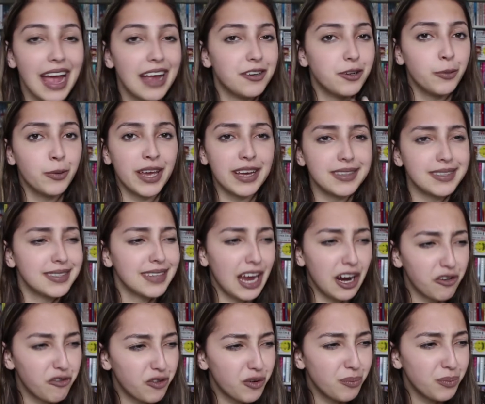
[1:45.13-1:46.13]
I don't get
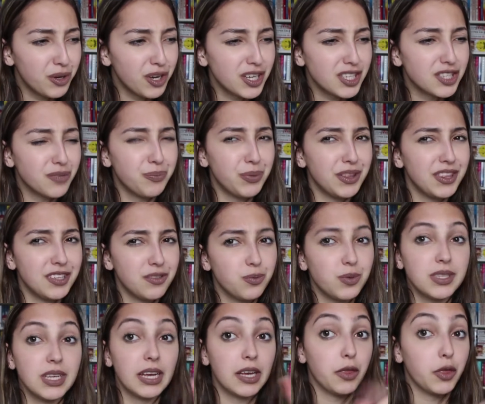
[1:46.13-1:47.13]
scared from books, but this
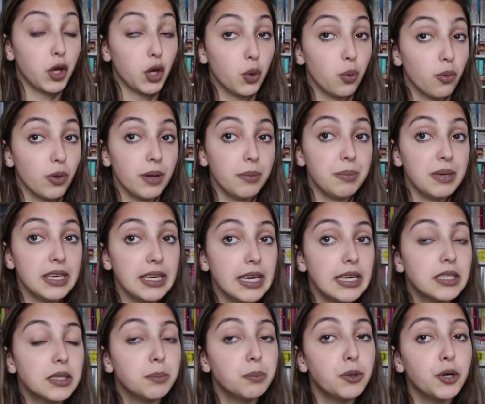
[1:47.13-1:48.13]
was like the
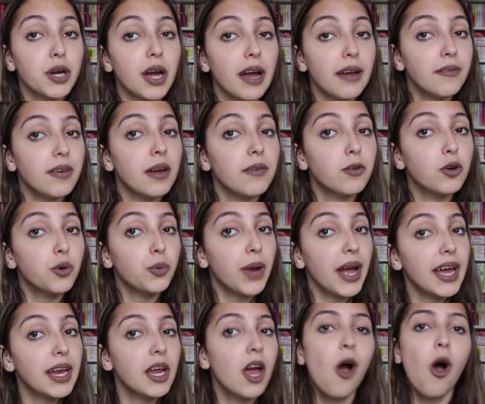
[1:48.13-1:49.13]
creepiest book I've ever
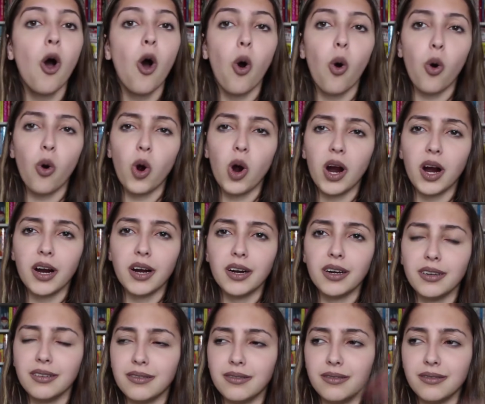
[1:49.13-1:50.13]
read.
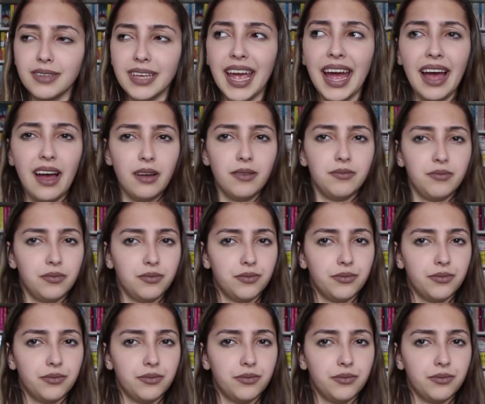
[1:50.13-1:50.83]
Or, yeah.